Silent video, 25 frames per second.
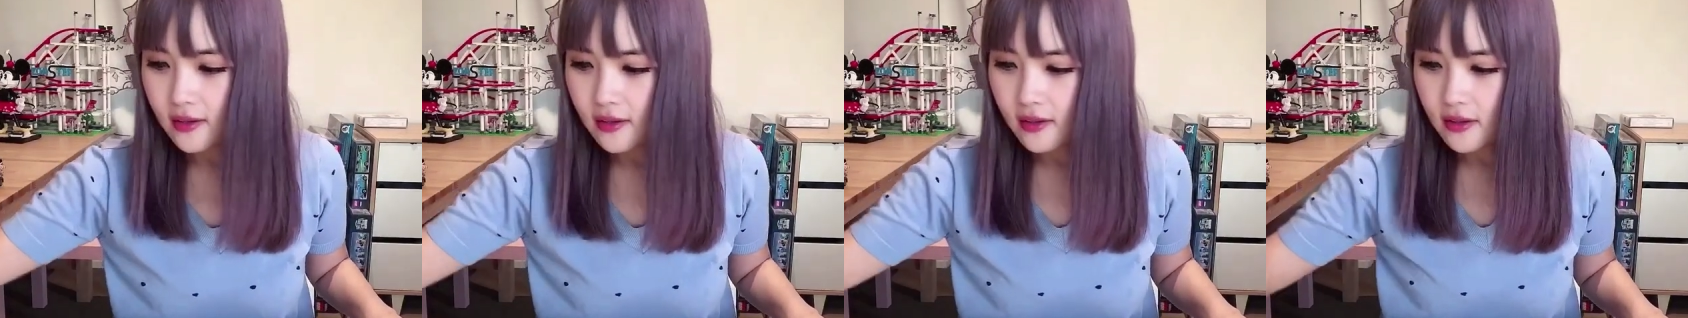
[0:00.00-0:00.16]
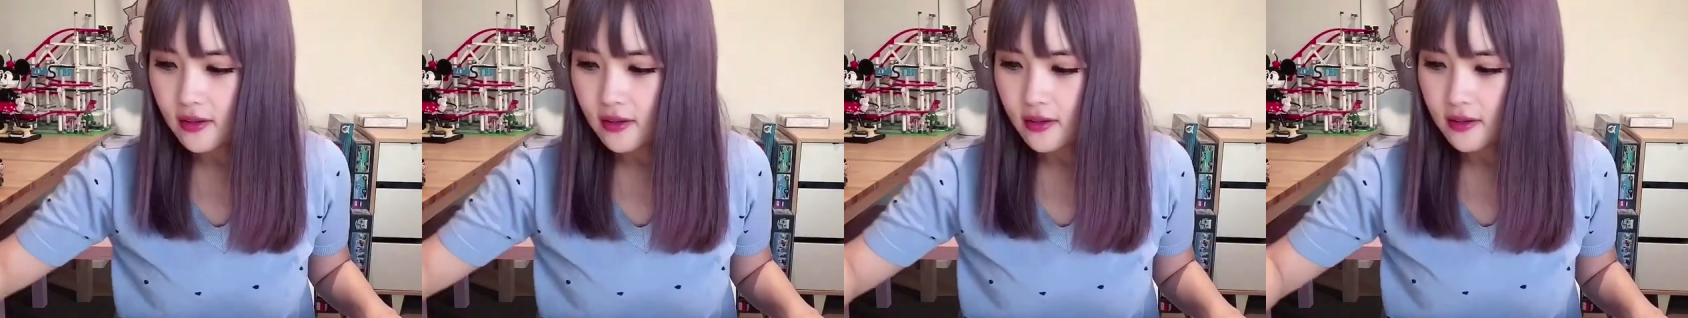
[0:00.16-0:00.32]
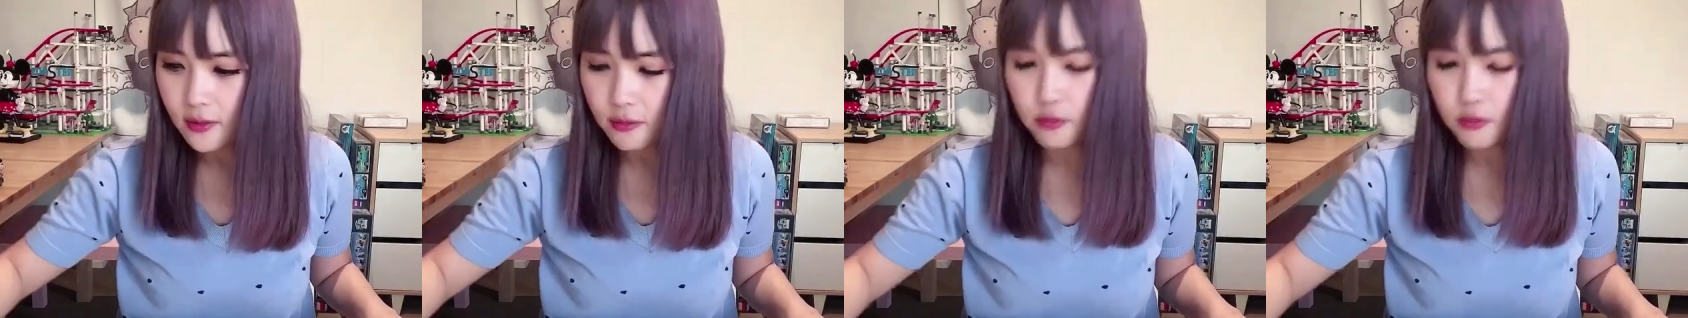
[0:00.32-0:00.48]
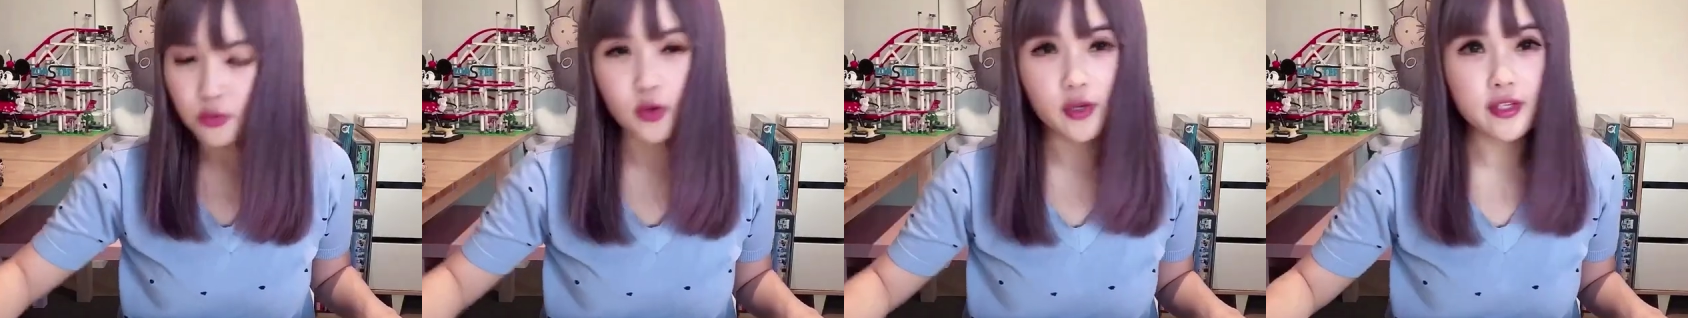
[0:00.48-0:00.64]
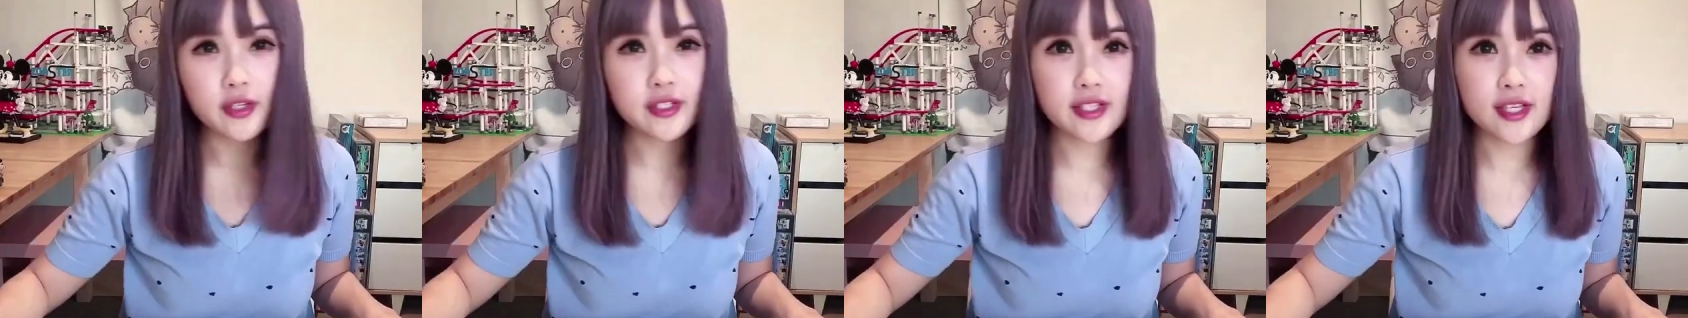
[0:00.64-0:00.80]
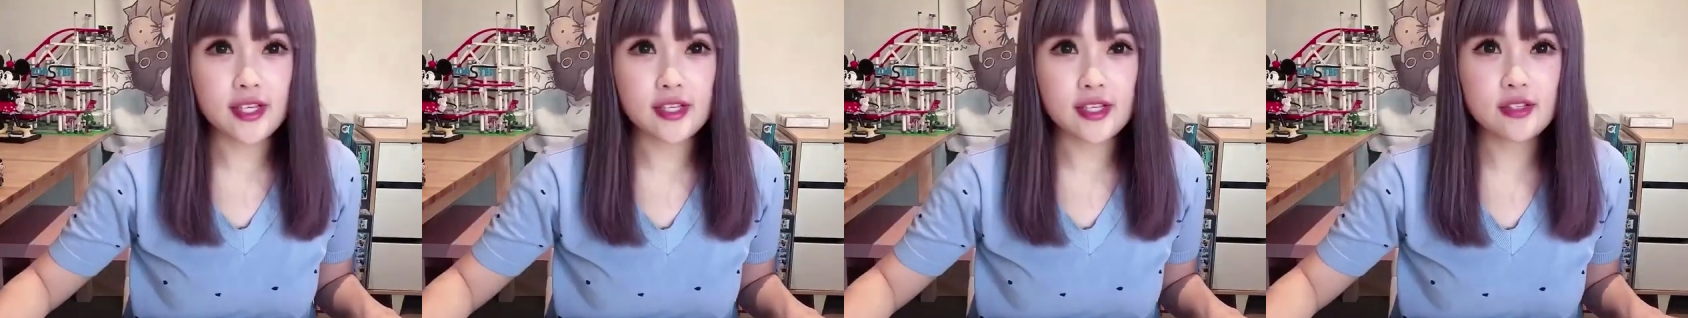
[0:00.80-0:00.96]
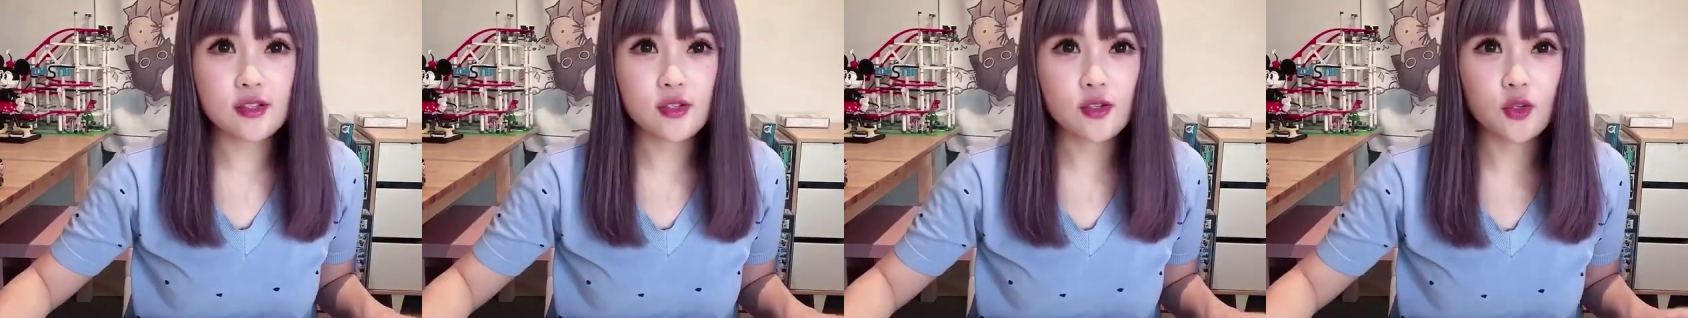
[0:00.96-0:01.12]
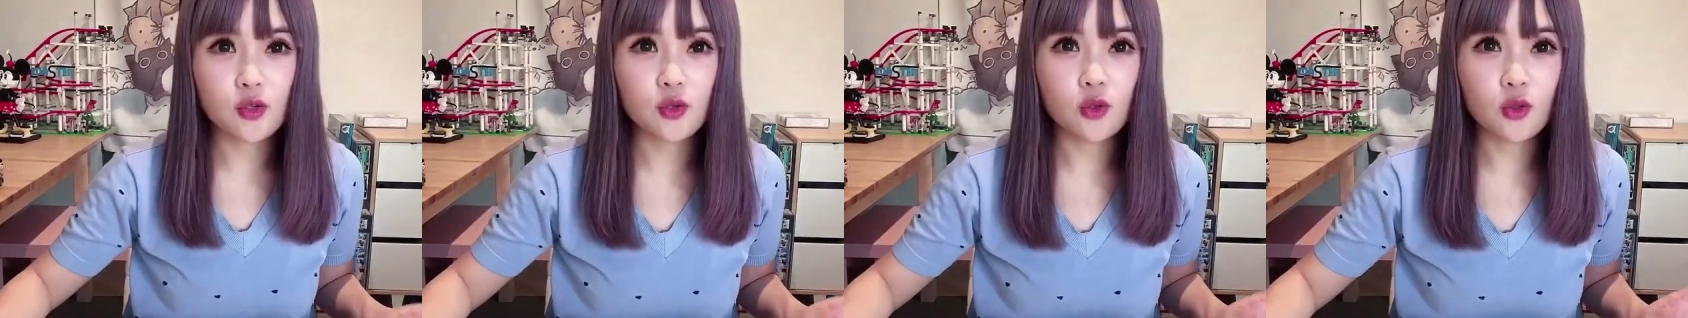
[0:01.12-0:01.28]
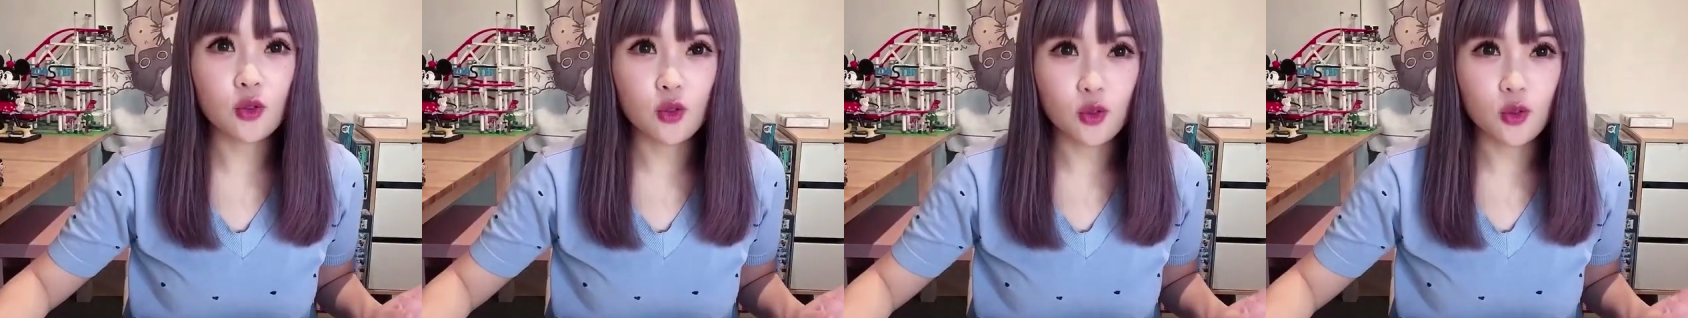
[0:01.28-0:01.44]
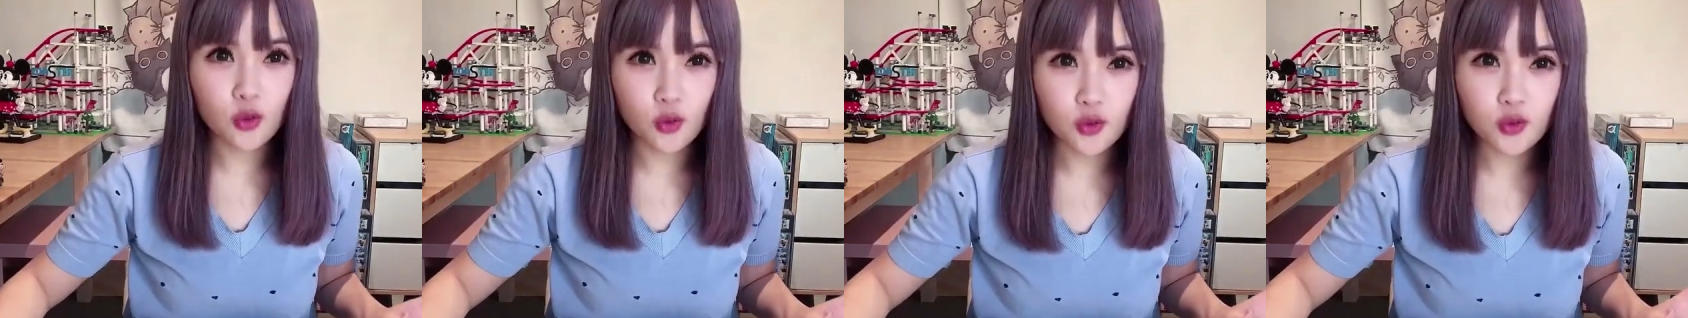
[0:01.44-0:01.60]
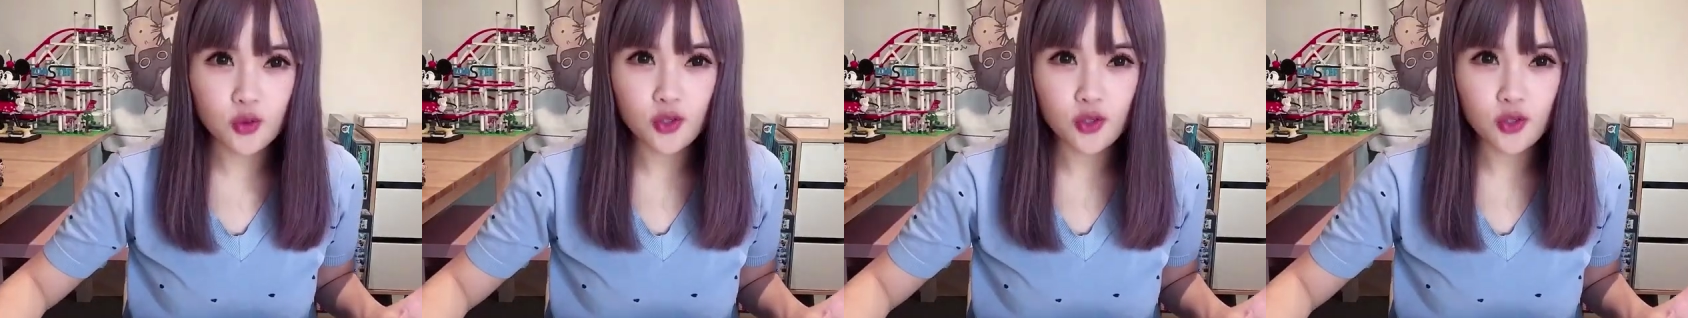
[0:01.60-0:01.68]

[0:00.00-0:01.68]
the process to look